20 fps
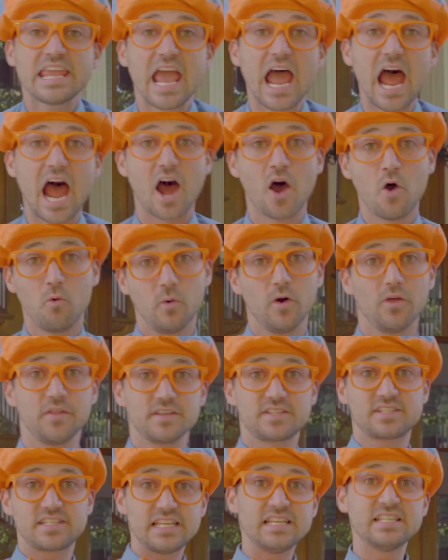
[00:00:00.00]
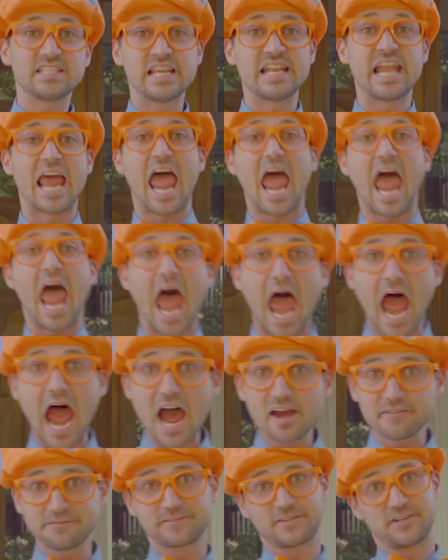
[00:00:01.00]
yeah, well, the season
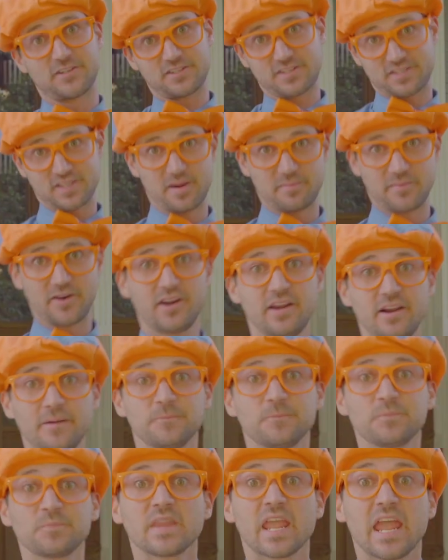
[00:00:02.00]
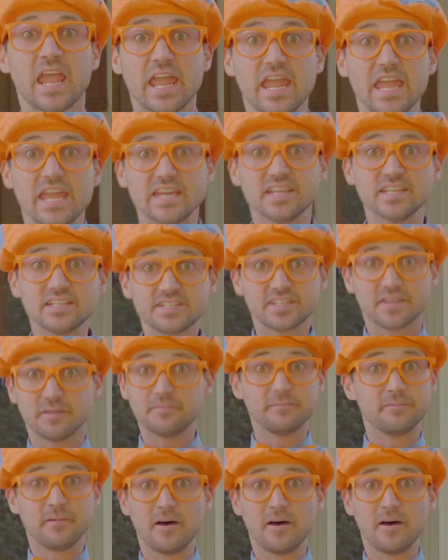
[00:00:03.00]
after summer is